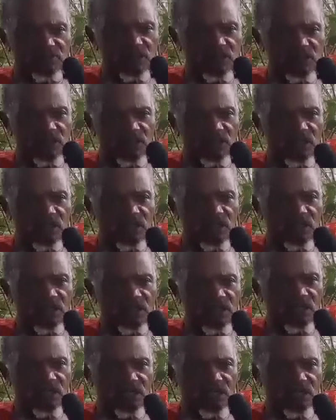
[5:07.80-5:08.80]

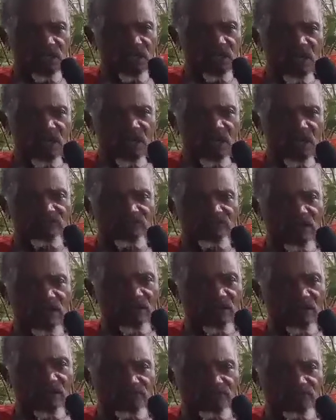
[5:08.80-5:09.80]
Hafia
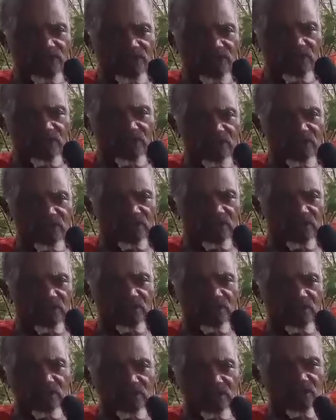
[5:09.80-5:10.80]
of Guinea.
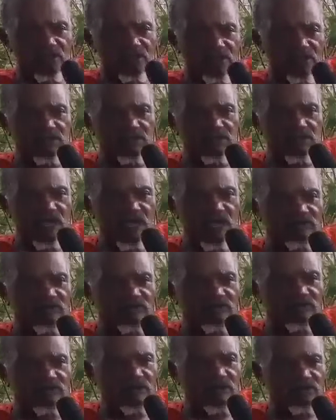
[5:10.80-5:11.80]
Those guys
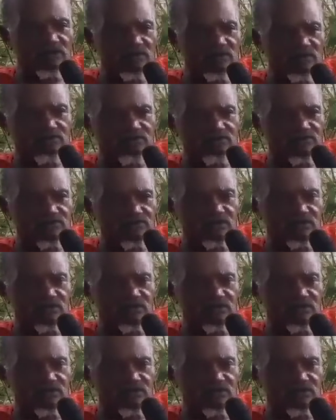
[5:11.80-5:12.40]
are very tough.